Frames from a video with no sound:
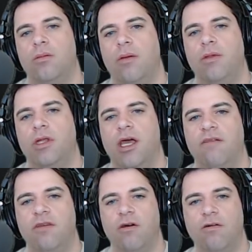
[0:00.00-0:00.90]
maybe like
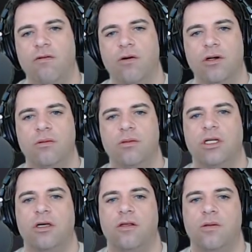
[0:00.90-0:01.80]
NVO4. Was
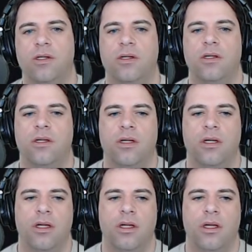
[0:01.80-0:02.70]
that the other one?
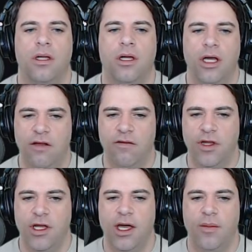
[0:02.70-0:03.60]

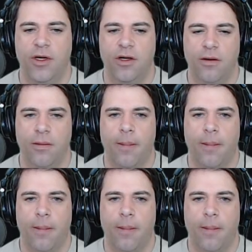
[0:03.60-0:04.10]
NVIDIA Ampere.